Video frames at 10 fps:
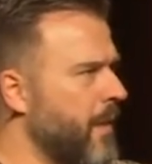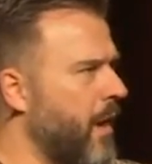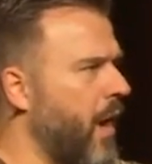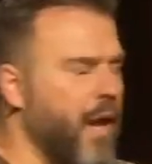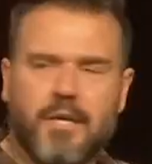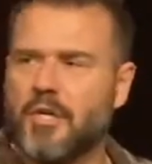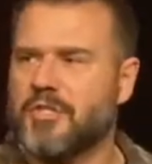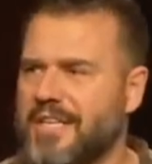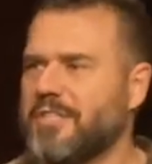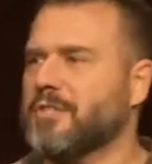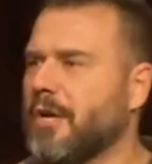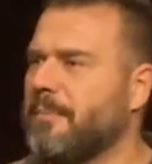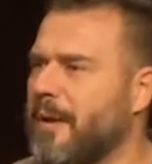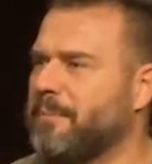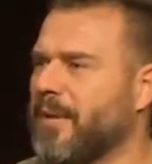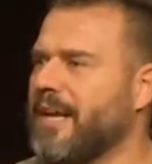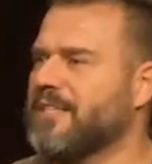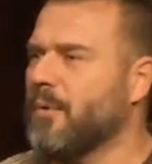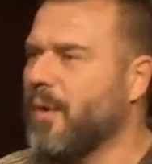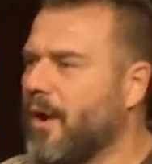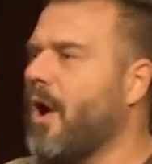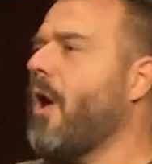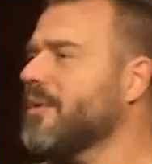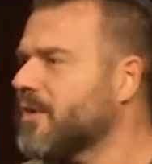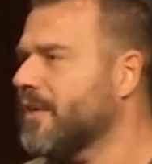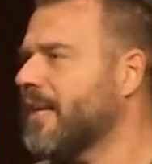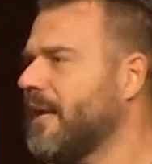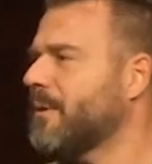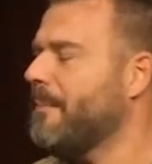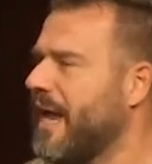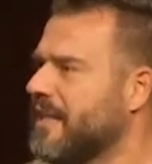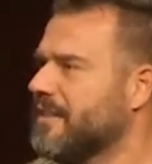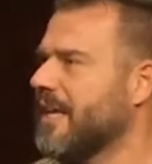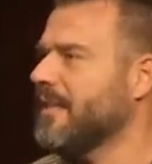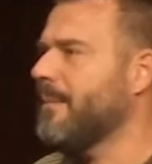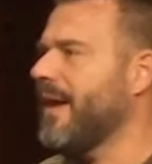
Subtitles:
All right? Because this is going to be a place that we're always going to keep the main thing.